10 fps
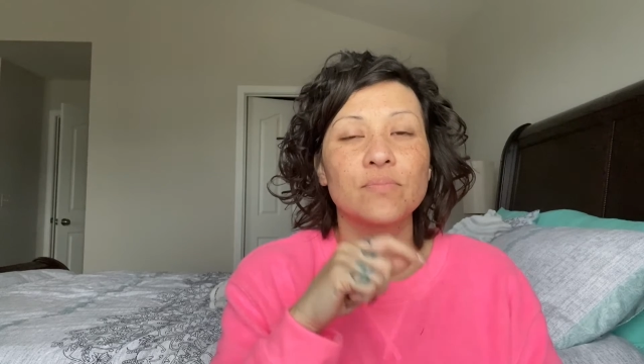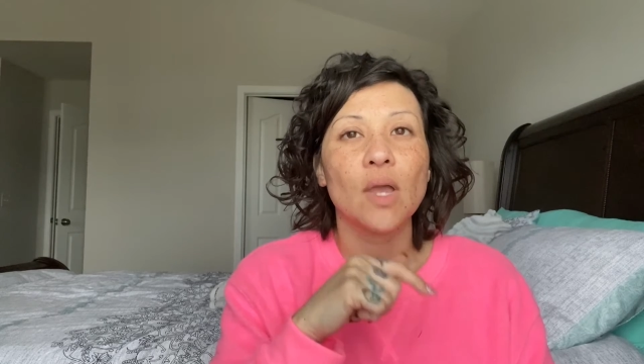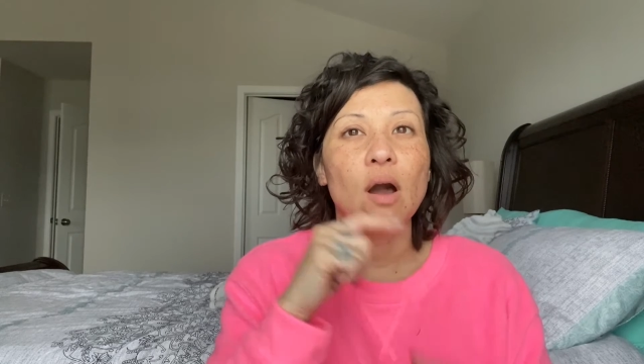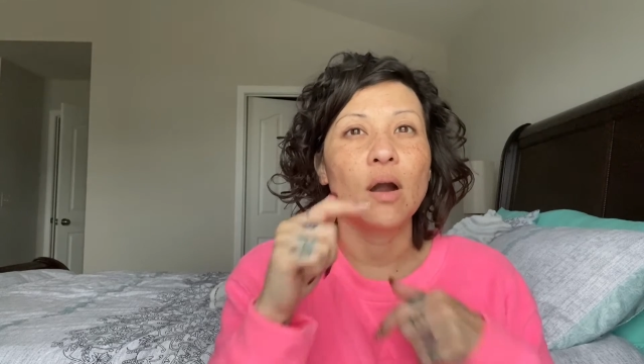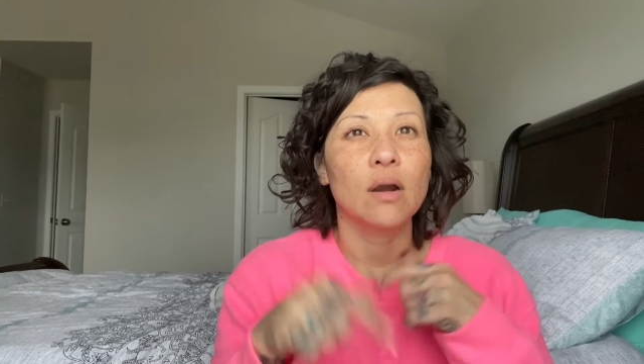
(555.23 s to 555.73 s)

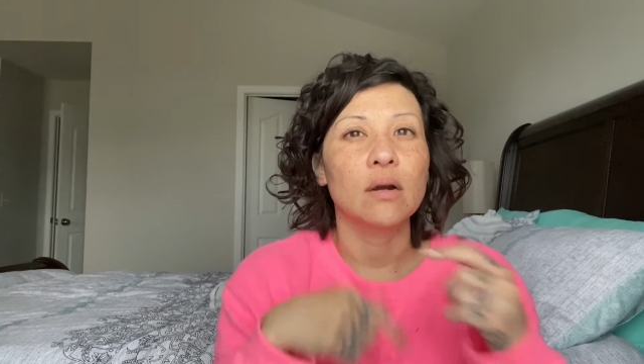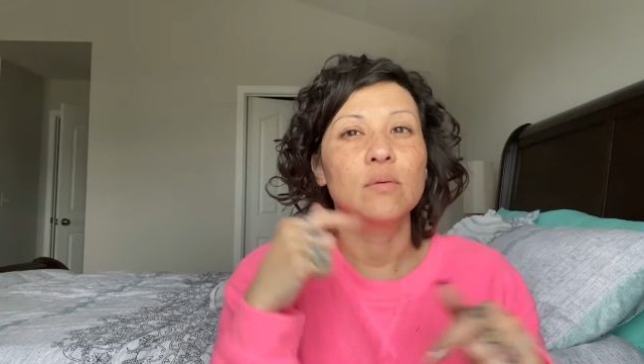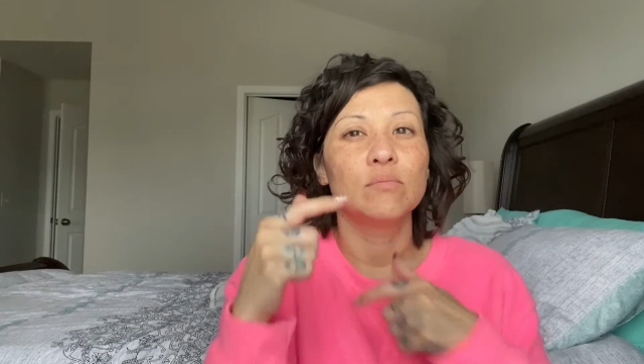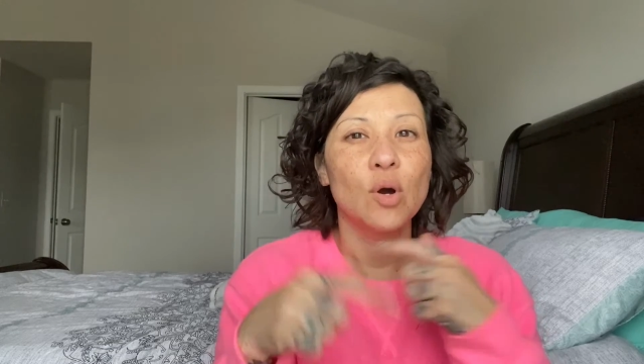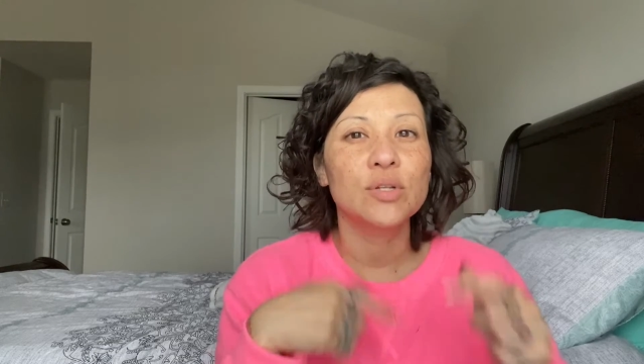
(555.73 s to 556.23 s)

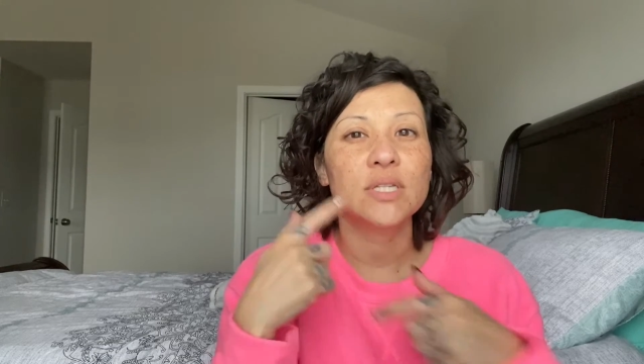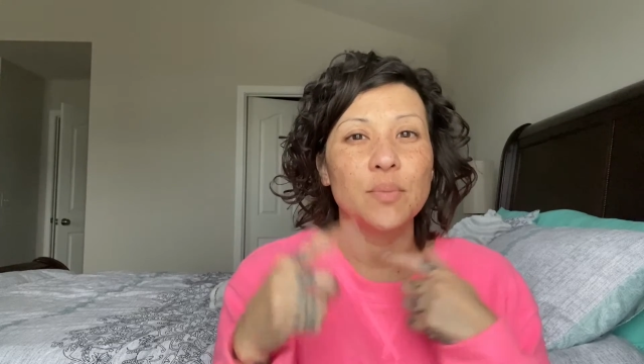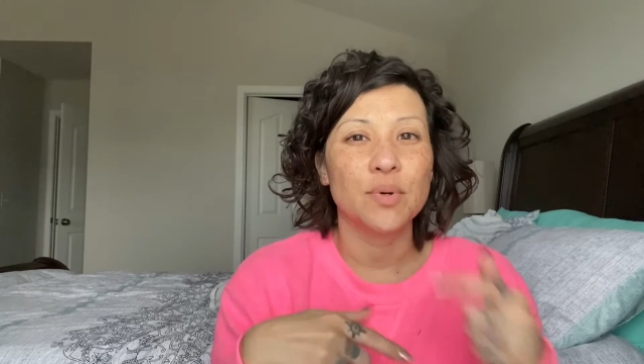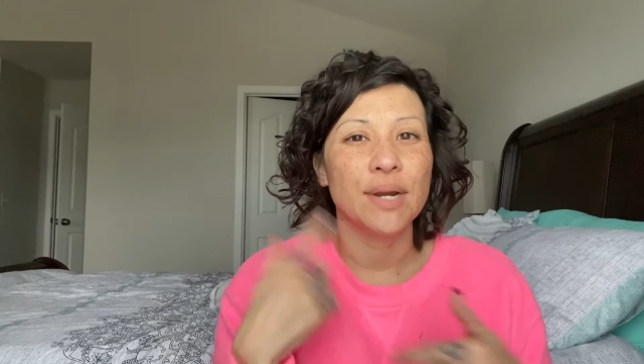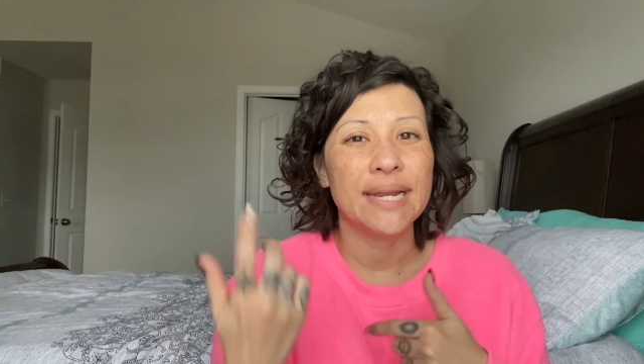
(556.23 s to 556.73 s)
our modus
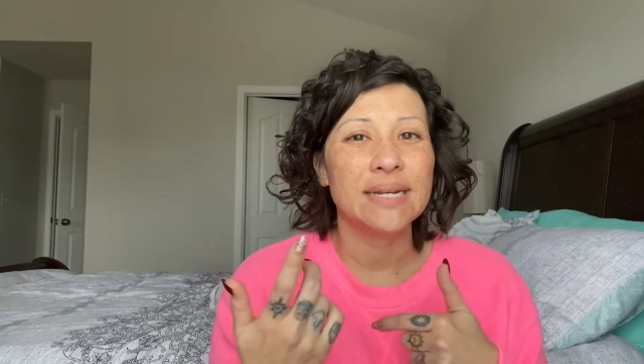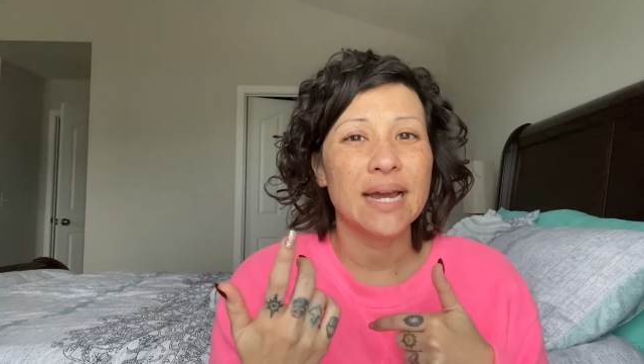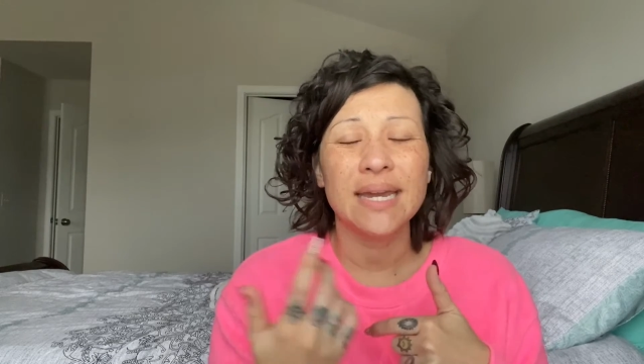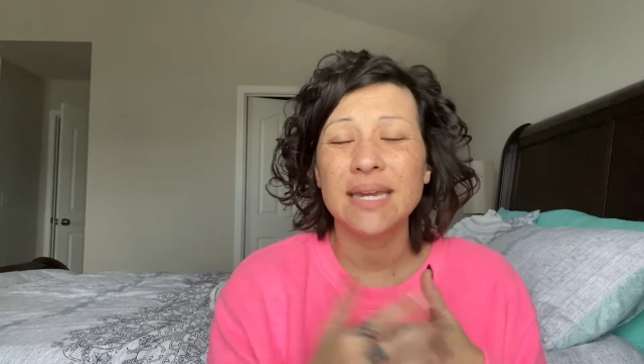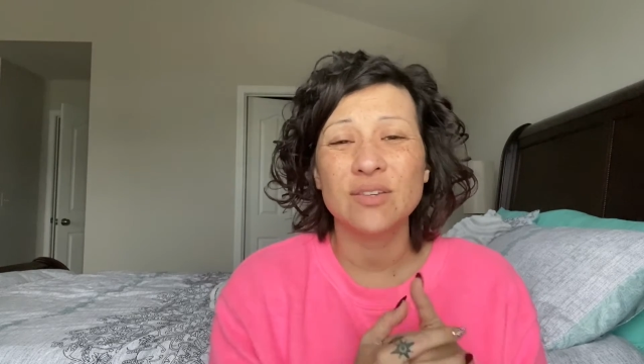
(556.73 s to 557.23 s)

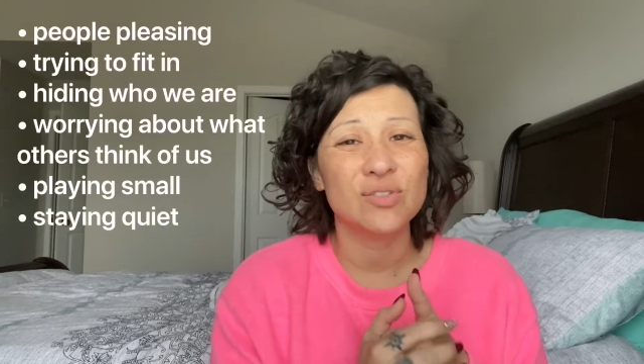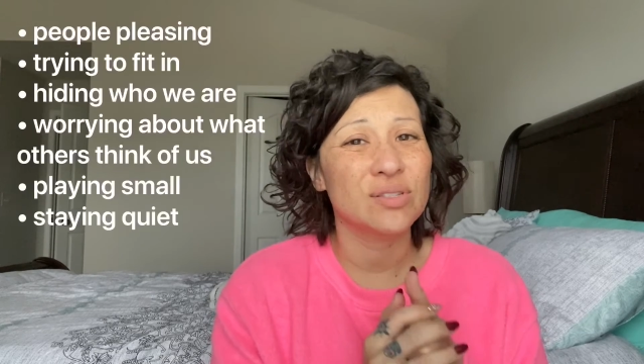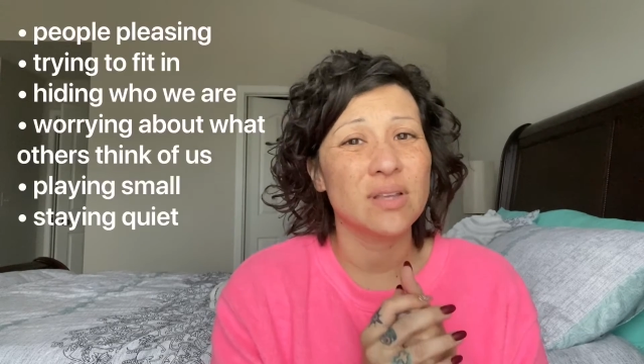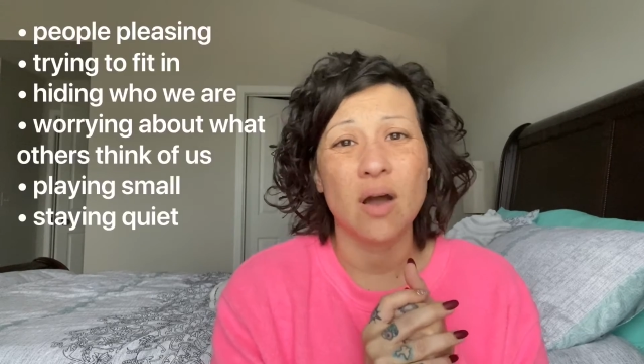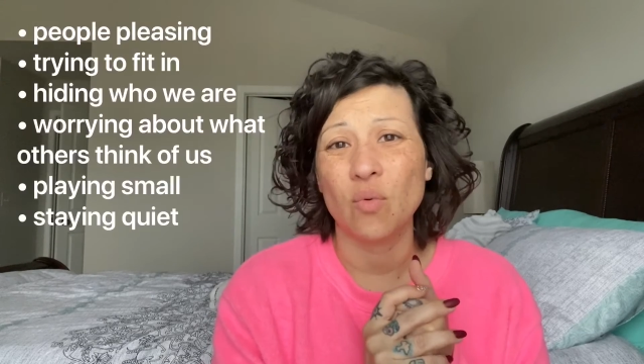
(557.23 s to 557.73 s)
operandi is
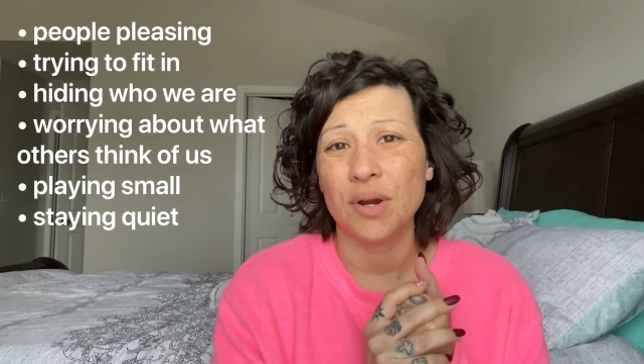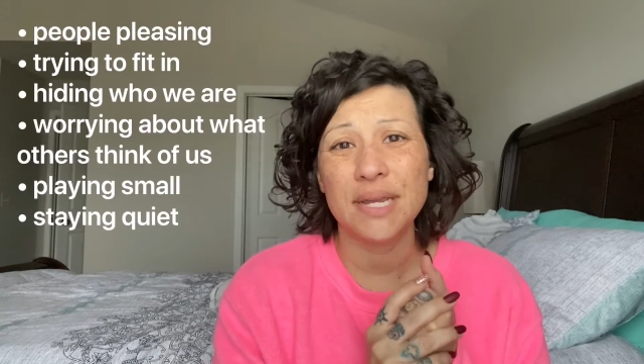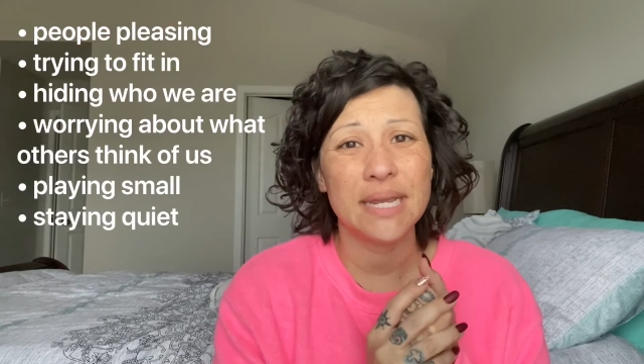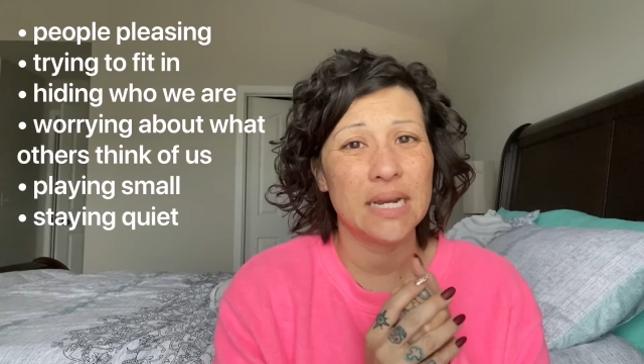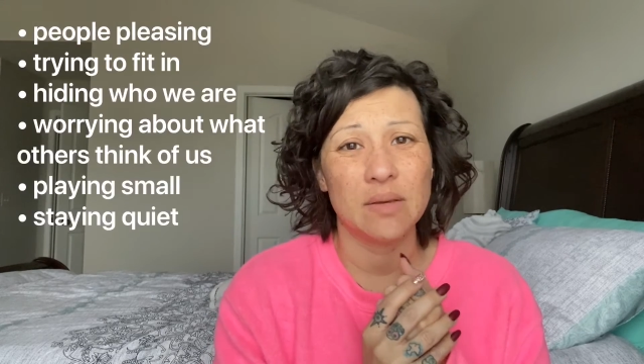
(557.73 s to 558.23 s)
just not
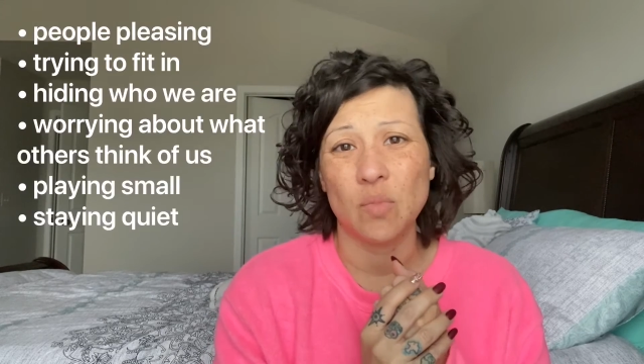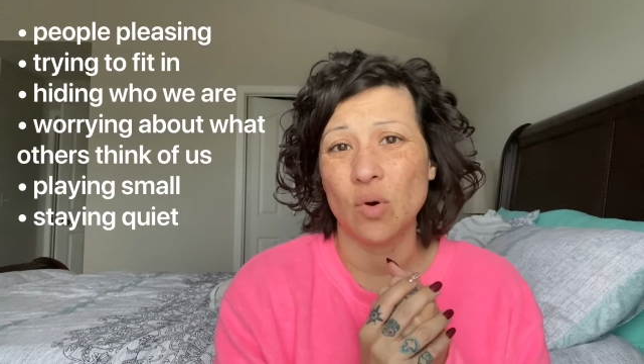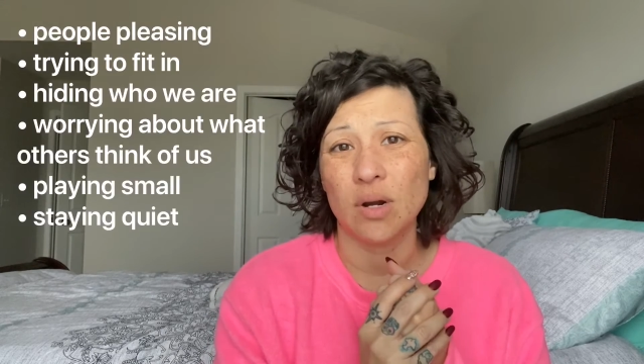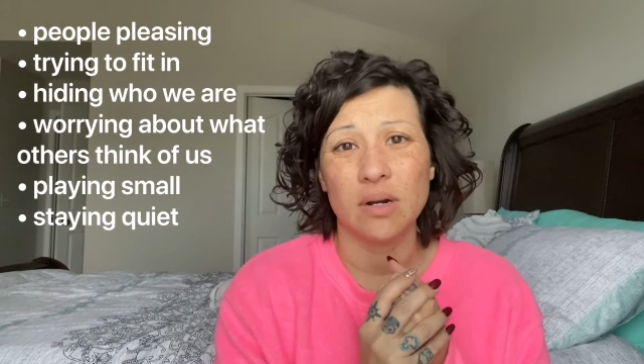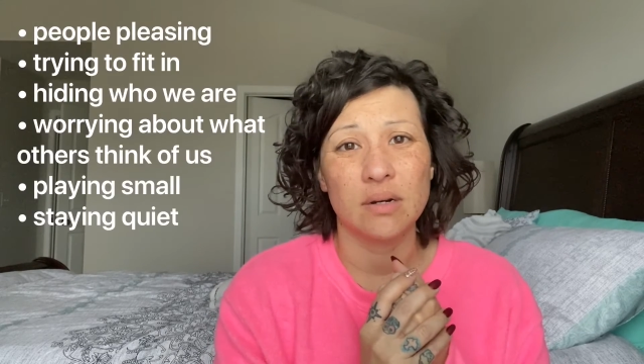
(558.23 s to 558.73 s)
working
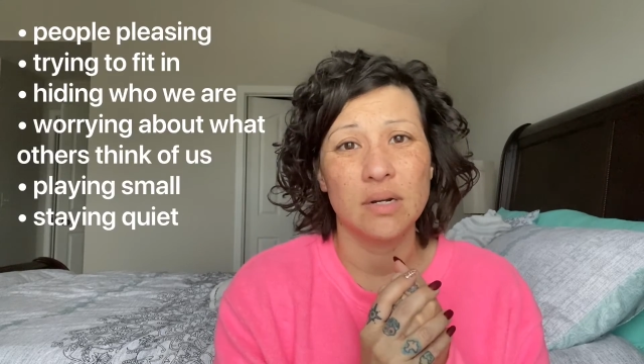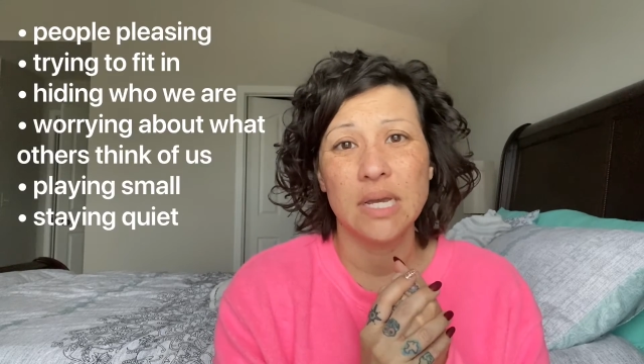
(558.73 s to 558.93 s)
anymore.